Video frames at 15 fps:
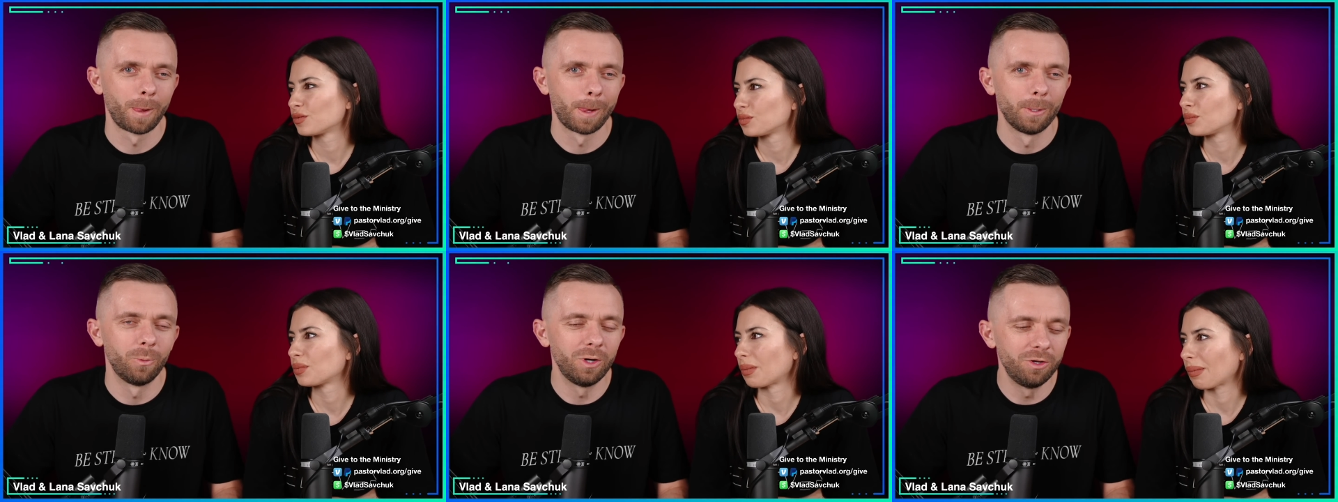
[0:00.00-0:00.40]

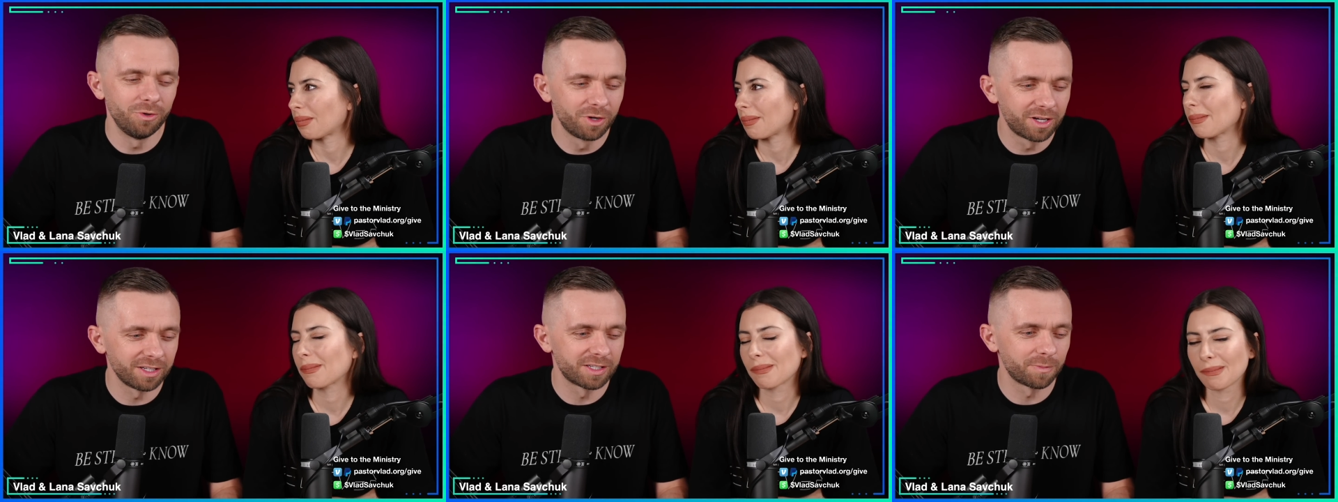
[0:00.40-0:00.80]
Speaker 1: When you
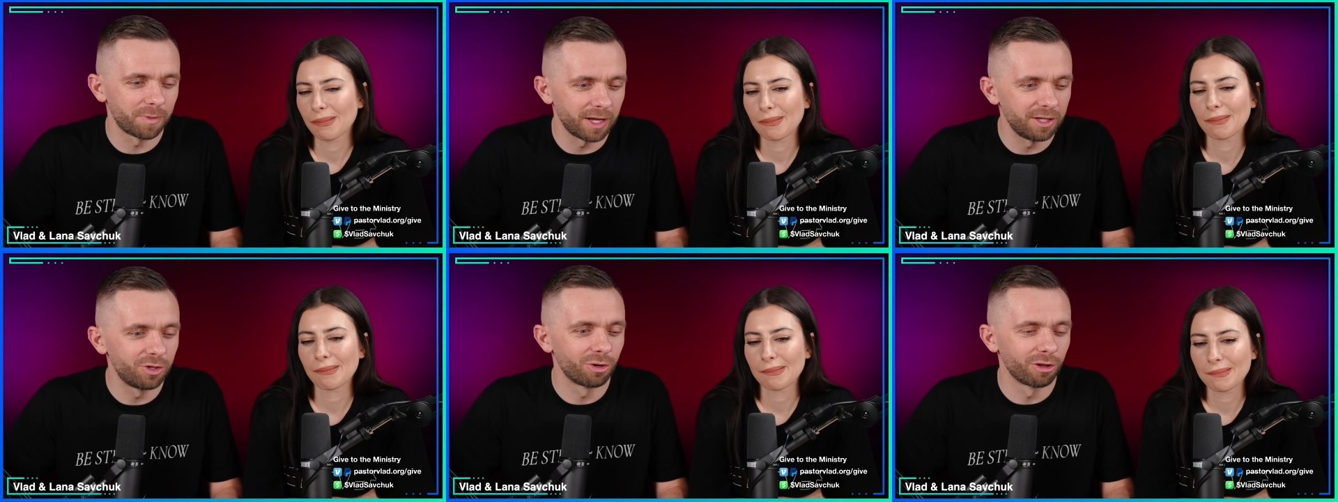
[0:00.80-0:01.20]
can
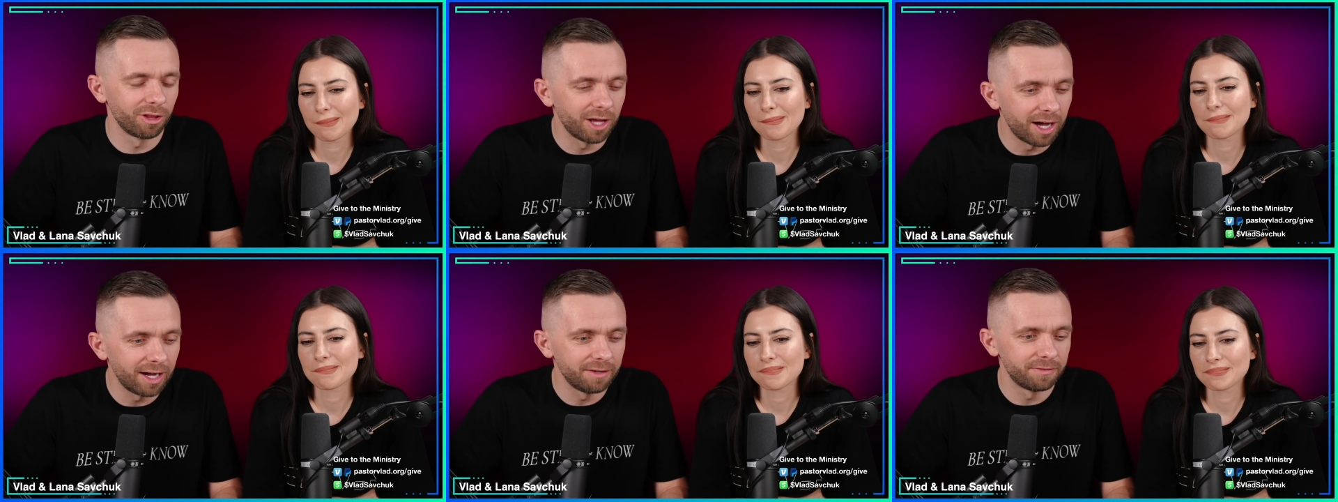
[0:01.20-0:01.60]
spend your
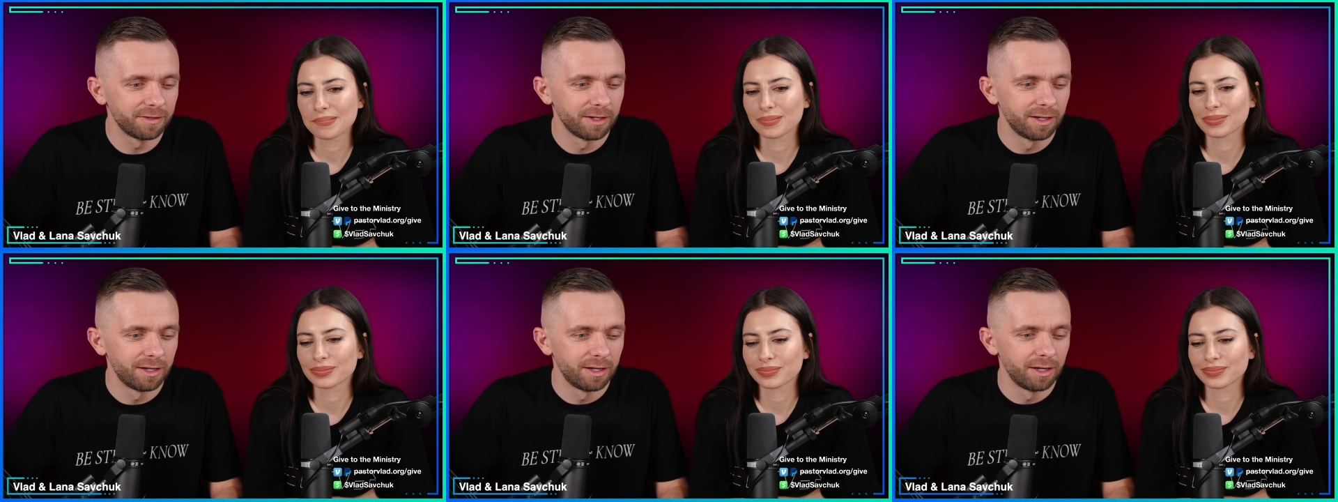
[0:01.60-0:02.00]
life
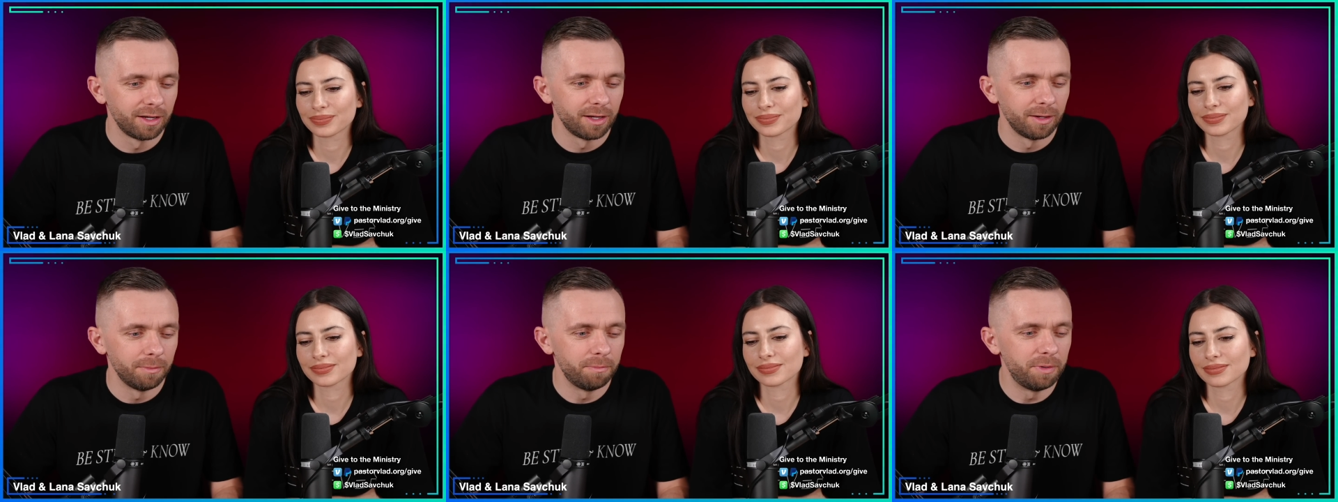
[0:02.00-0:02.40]

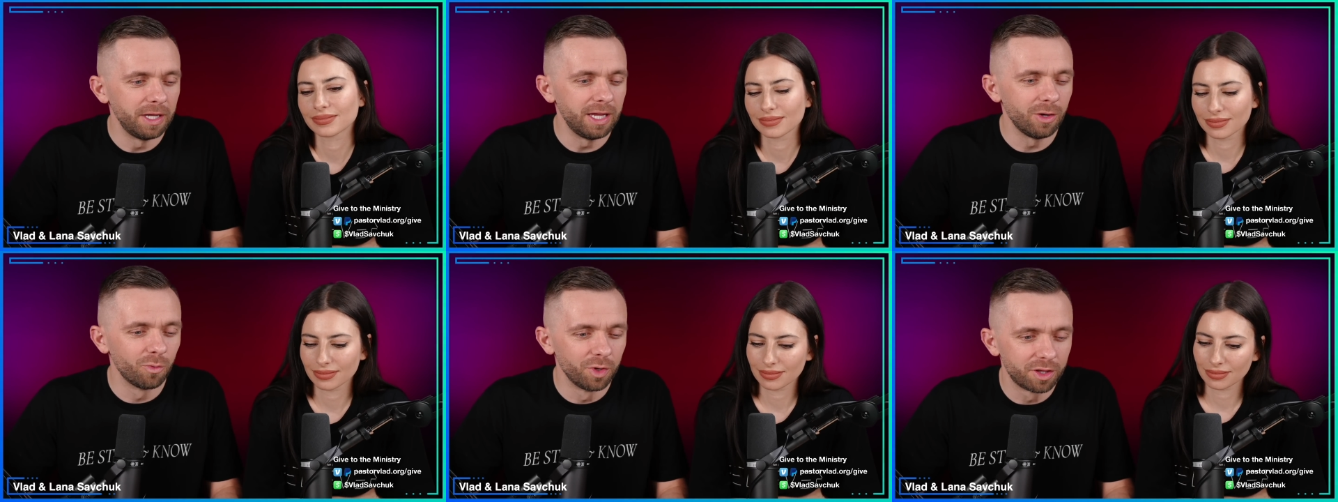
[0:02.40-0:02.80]
being
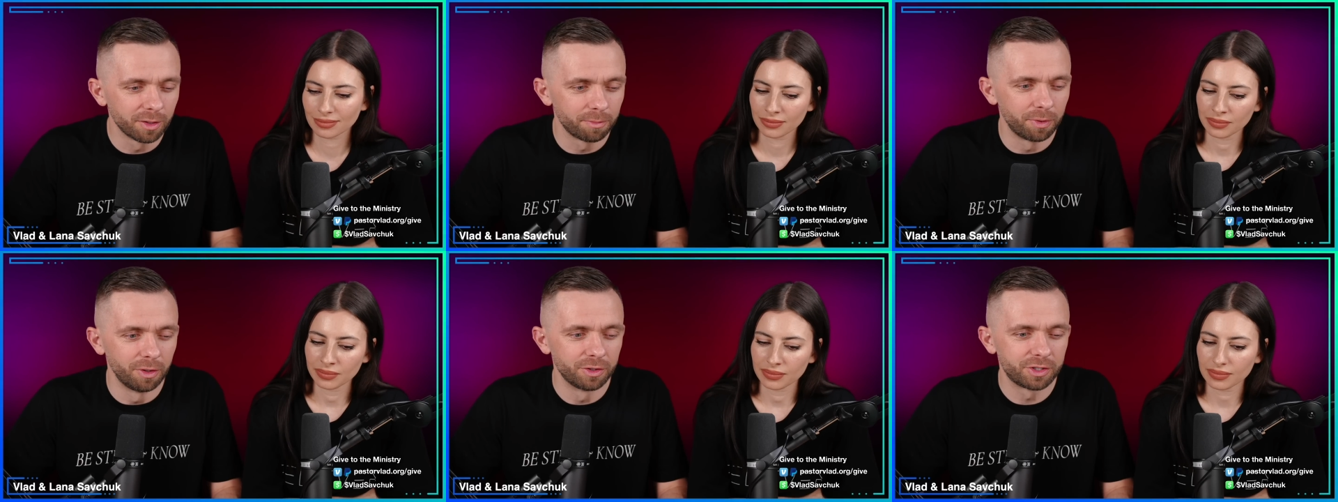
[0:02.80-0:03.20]
with the
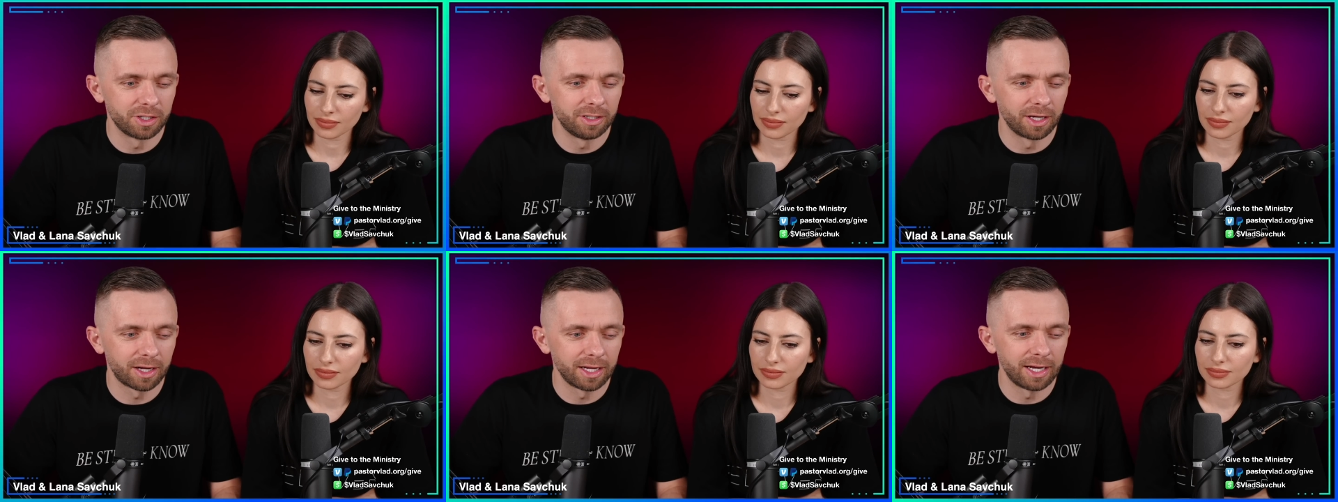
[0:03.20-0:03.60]
person
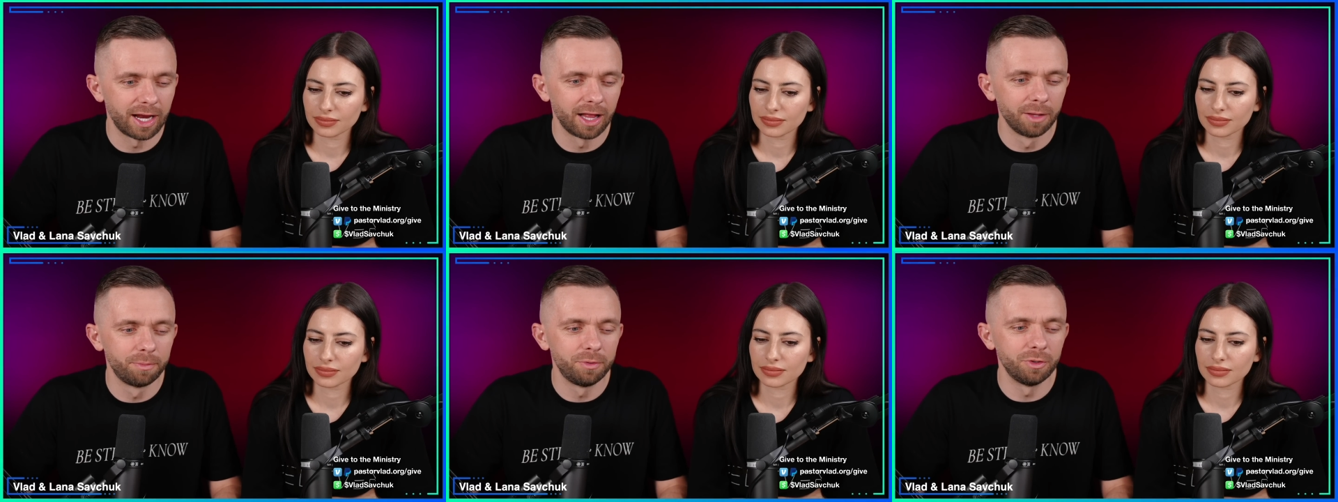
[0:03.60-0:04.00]
that can
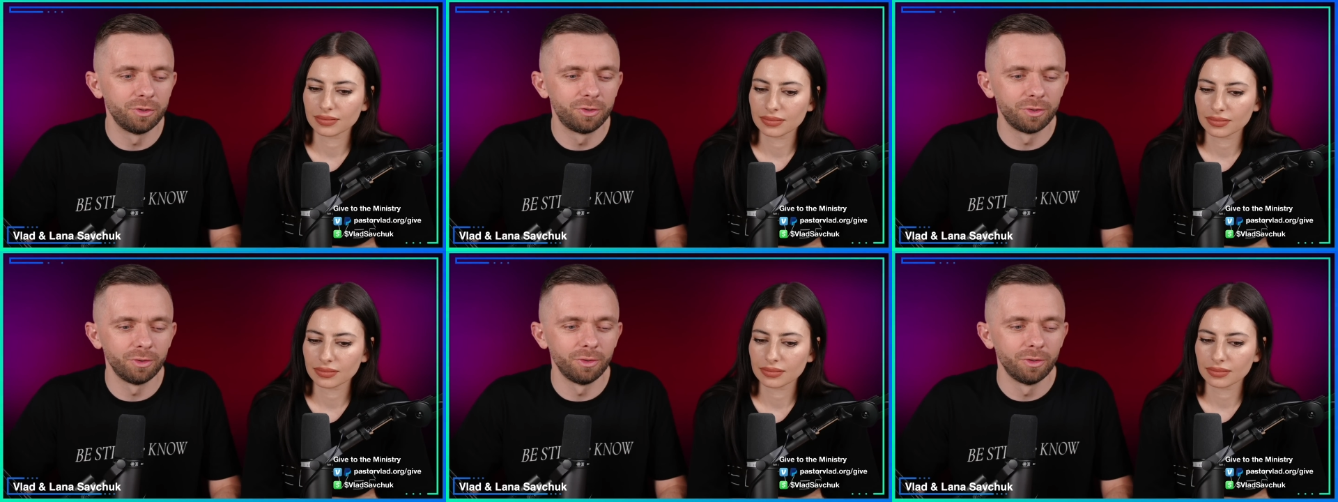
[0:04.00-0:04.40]
help you
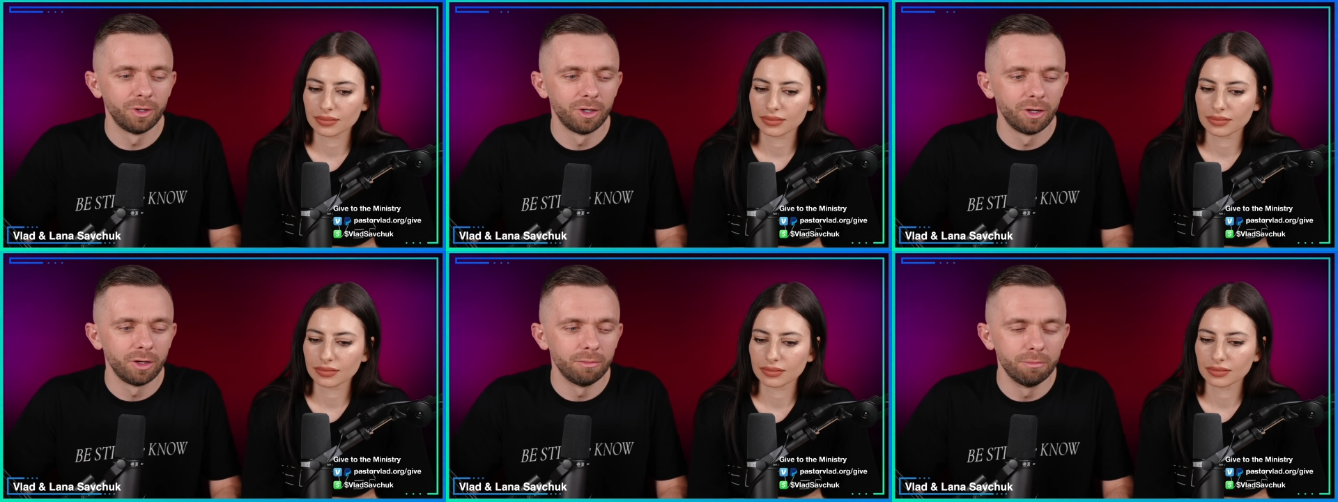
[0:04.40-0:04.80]
to
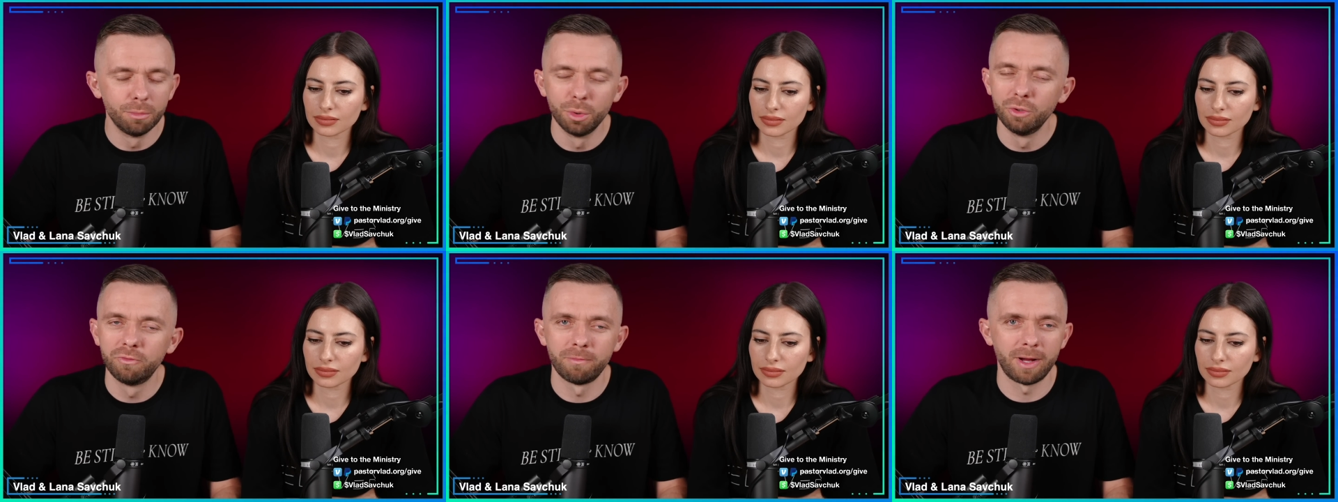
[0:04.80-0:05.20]

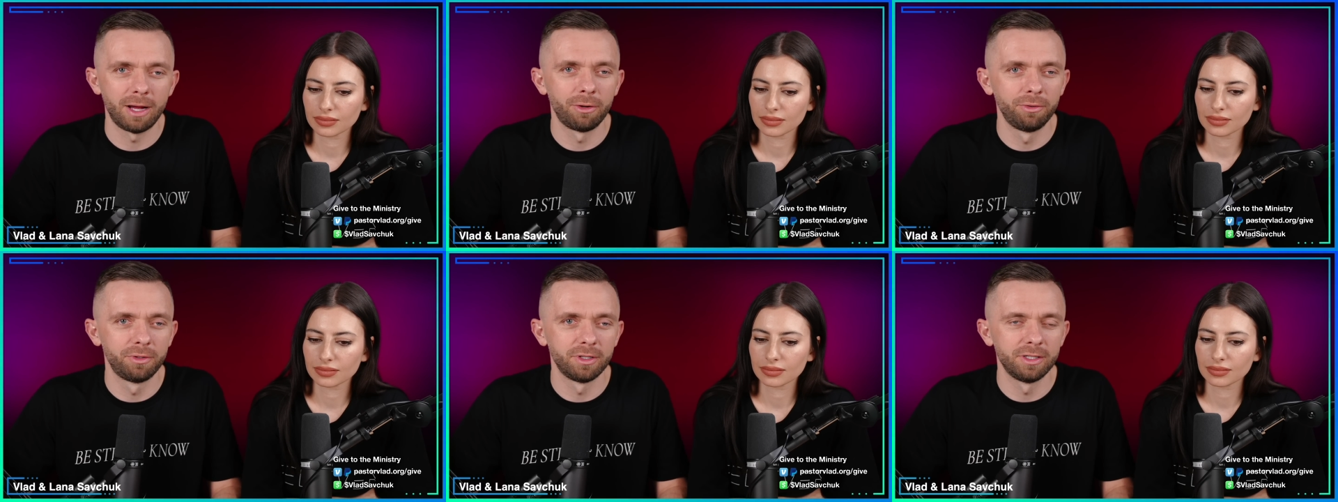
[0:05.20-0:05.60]
move
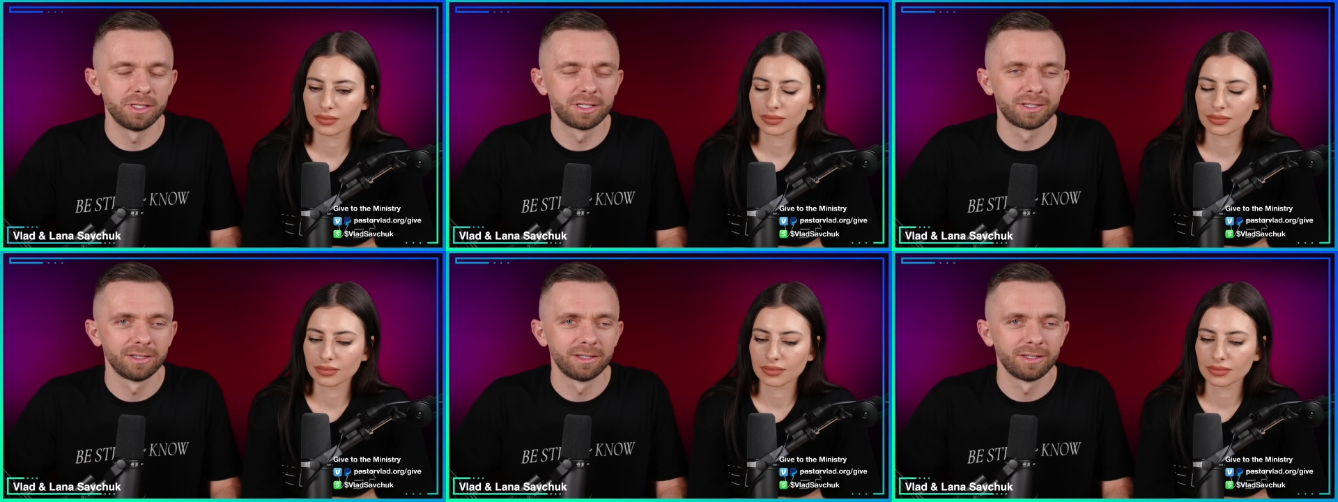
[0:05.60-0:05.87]
mountains,